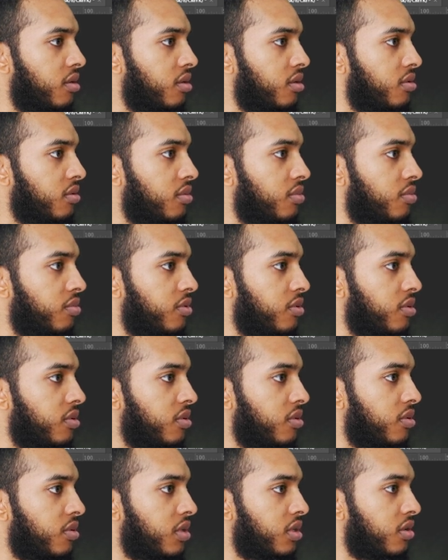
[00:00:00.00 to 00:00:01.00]
Nope,
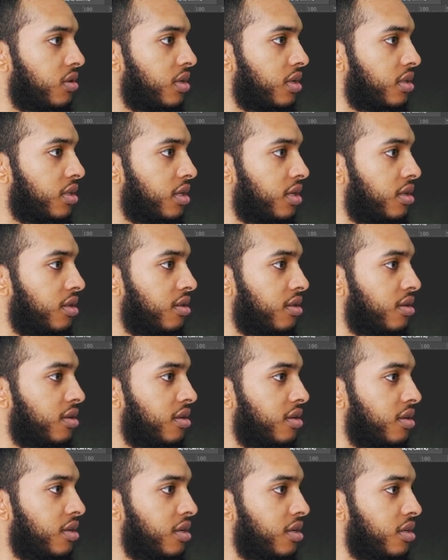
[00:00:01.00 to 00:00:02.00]
I don't like that
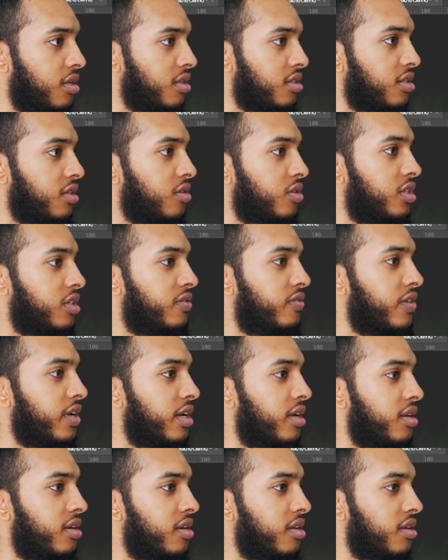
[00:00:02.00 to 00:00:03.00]
either. So just
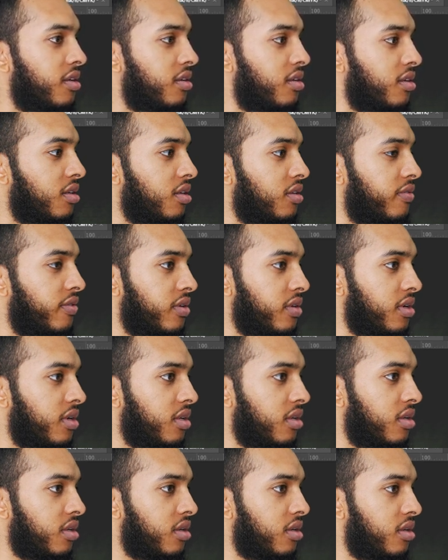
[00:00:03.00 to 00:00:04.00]
find a different
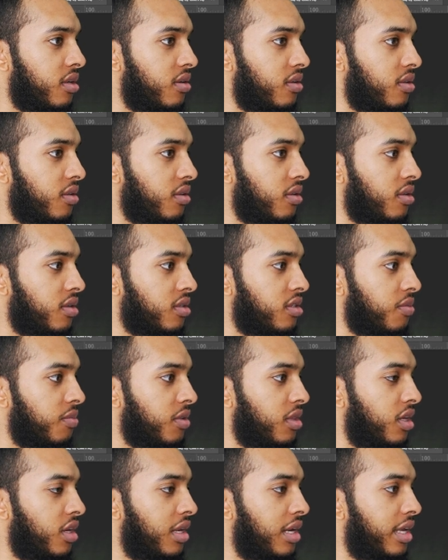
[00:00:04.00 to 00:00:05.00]
color,
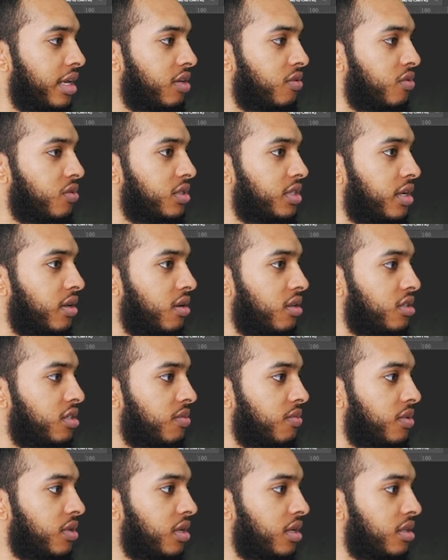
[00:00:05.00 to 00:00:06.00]
something that you like. We'll settle on
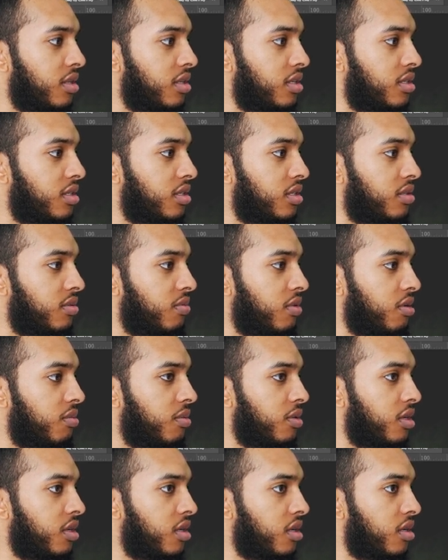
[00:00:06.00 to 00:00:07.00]
something like this,
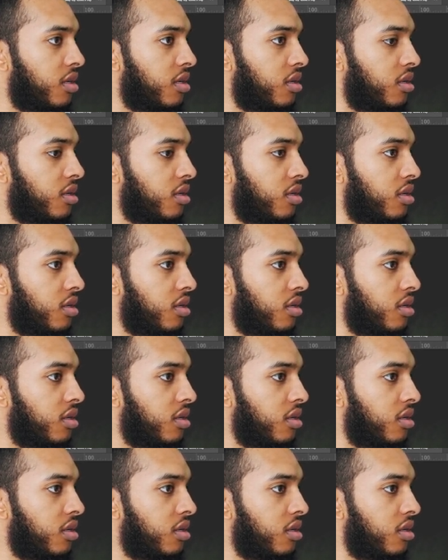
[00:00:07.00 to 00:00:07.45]
maybe here.